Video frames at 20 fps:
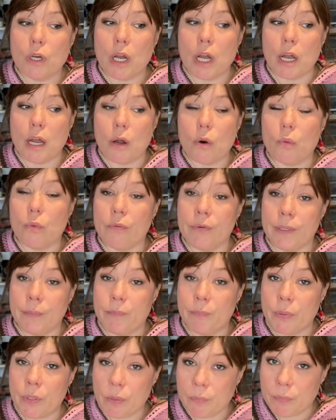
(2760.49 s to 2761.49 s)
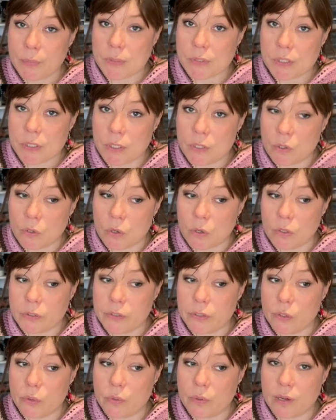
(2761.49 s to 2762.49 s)
repurpose an old
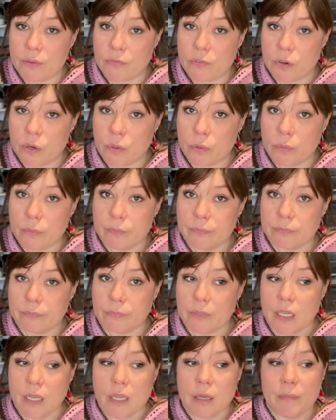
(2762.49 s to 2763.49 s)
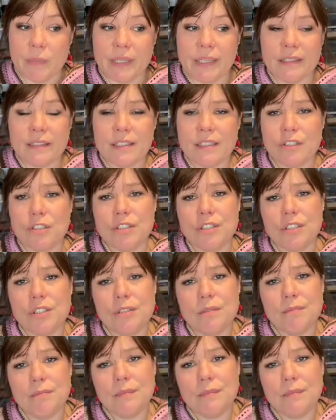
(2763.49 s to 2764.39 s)
UFO, because it's